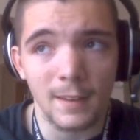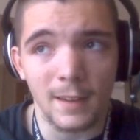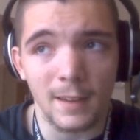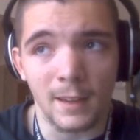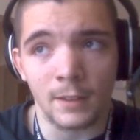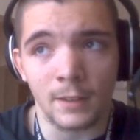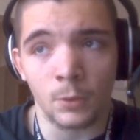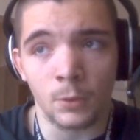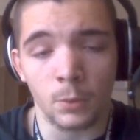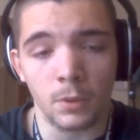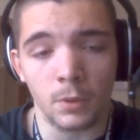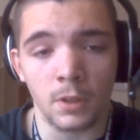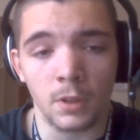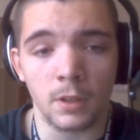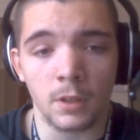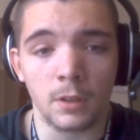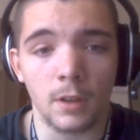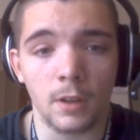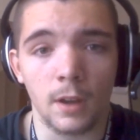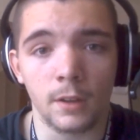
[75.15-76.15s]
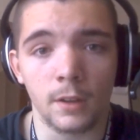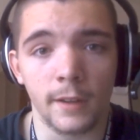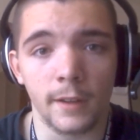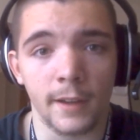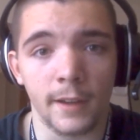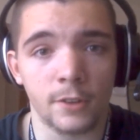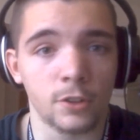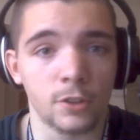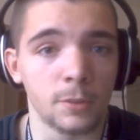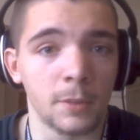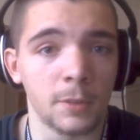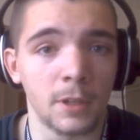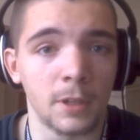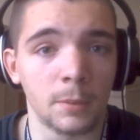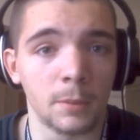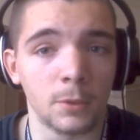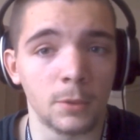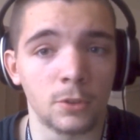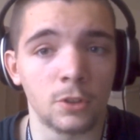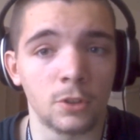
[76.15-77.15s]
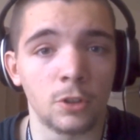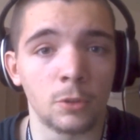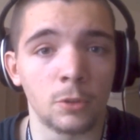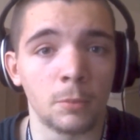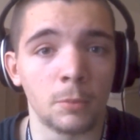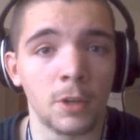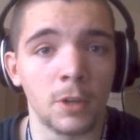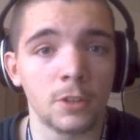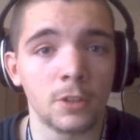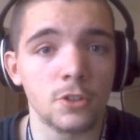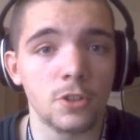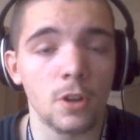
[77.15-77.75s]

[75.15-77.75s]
I don't think I'll actually be able to do much.